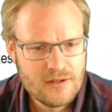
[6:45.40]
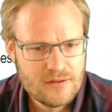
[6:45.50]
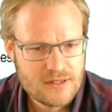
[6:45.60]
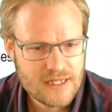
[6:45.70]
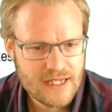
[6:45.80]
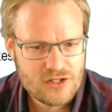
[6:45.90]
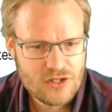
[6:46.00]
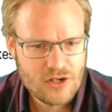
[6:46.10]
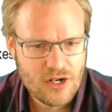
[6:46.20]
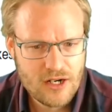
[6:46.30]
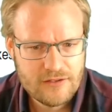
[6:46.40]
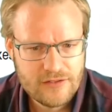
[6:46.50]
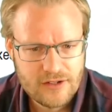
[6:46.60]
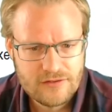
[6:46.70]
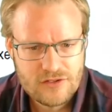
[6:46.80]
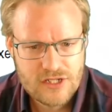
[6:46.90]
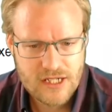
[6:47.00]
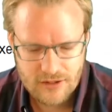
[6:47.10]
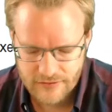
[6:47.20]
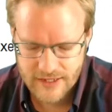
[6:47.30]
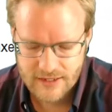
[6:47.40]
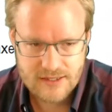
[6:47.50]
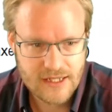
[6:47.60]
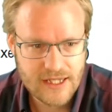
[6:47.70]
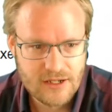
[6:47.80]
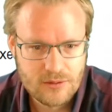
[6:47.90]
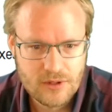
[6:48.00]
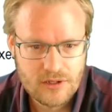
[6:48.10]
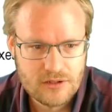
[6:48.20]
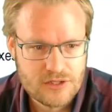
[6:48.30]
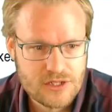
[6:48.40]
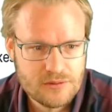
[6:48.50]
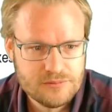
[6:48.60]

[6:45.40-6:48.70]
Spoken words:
Sketch the graph of g of x equals